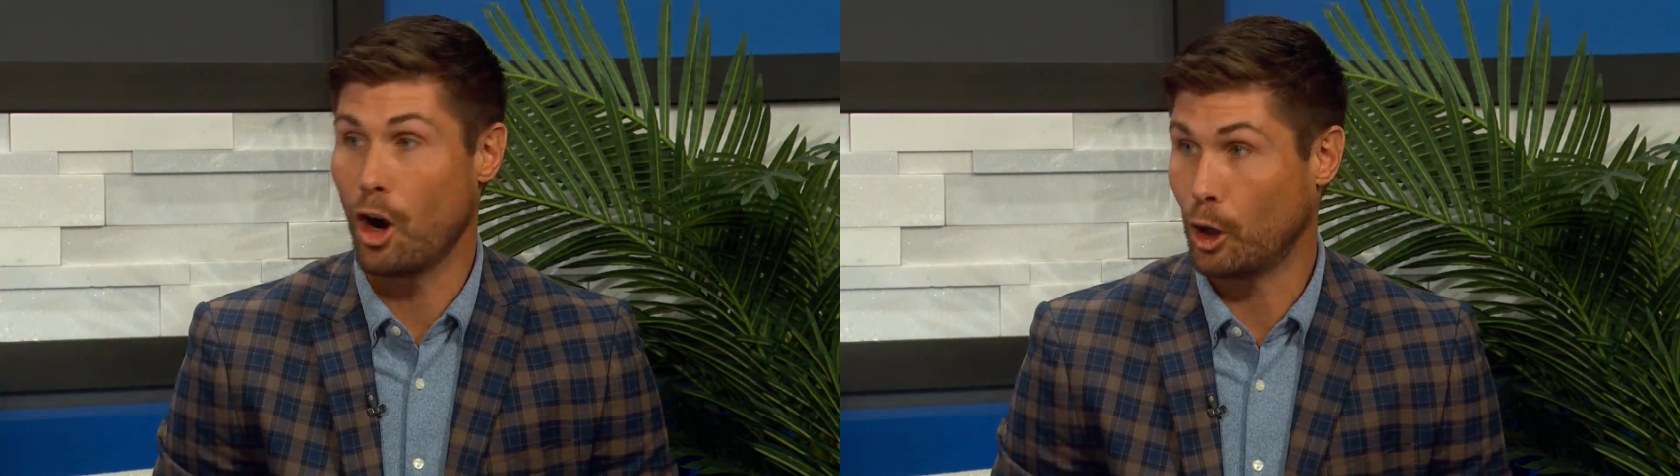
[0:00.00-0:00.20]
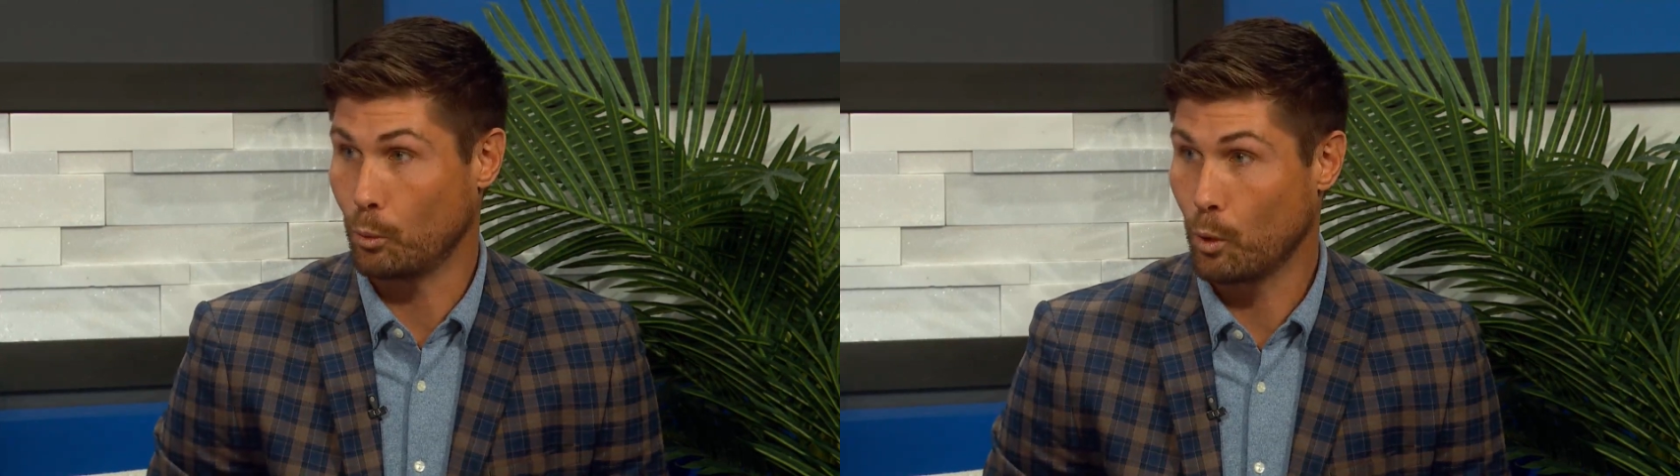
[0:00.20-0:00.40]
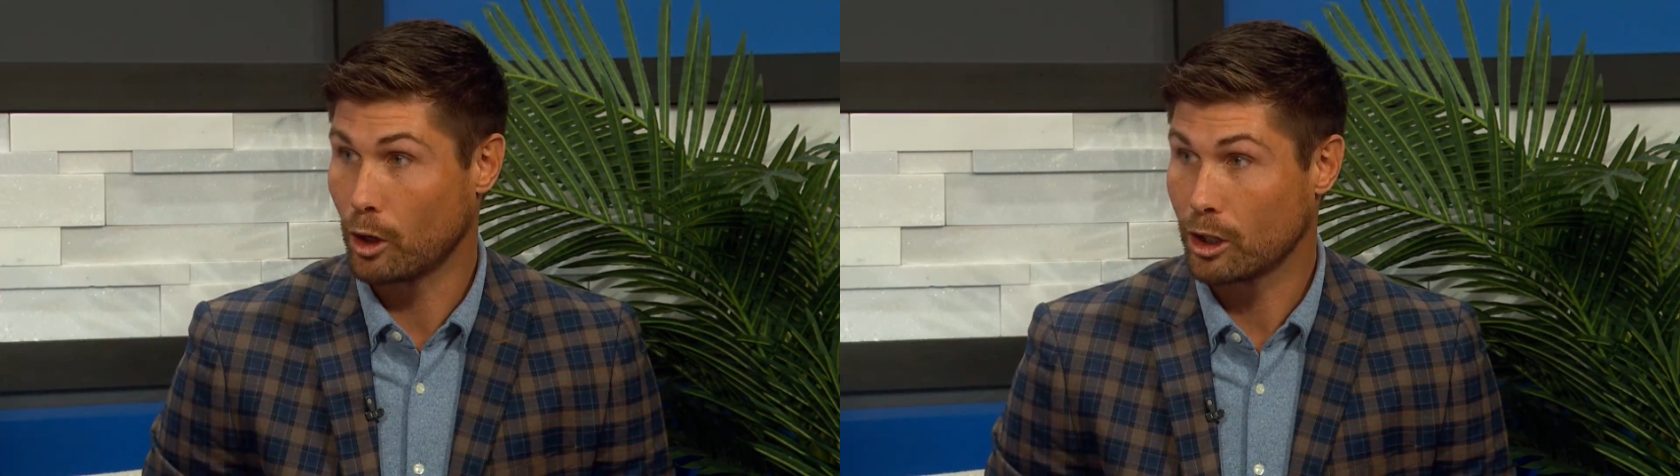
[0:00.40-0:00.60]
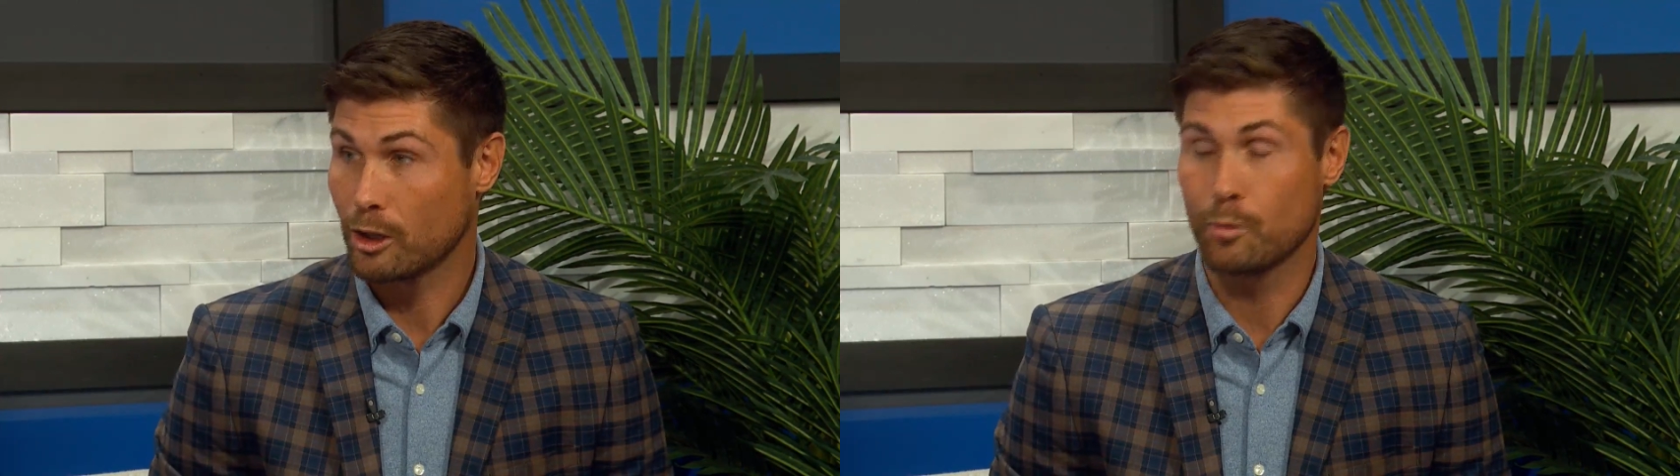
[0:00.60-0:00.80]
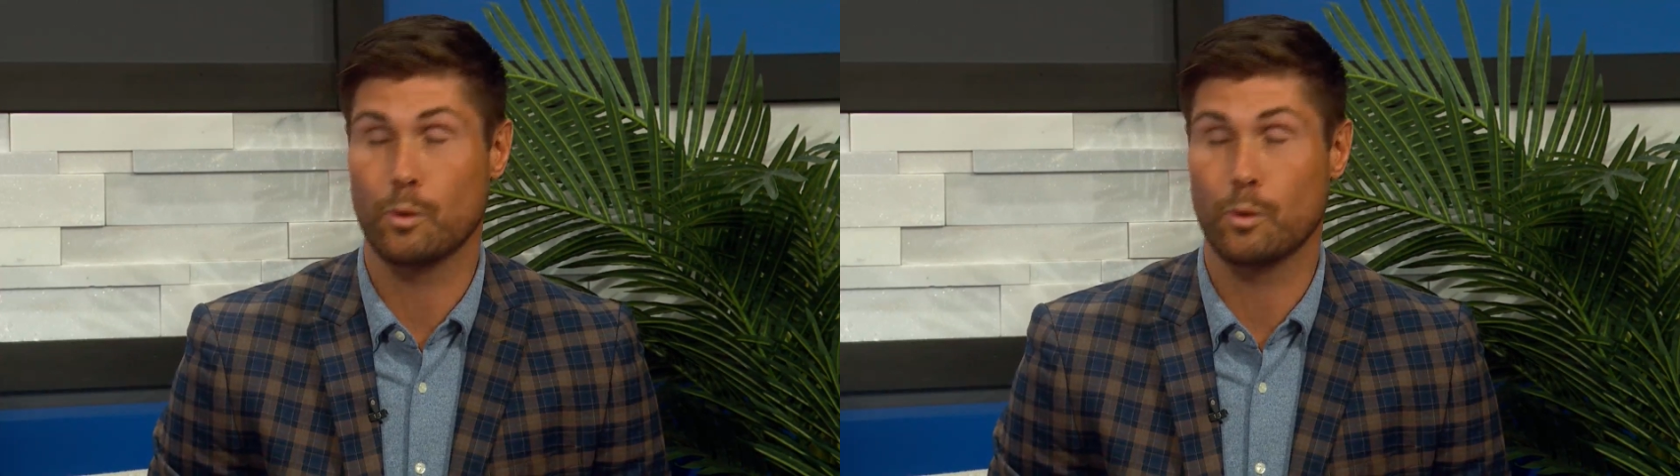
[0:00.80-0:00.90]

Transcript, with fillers: artwork.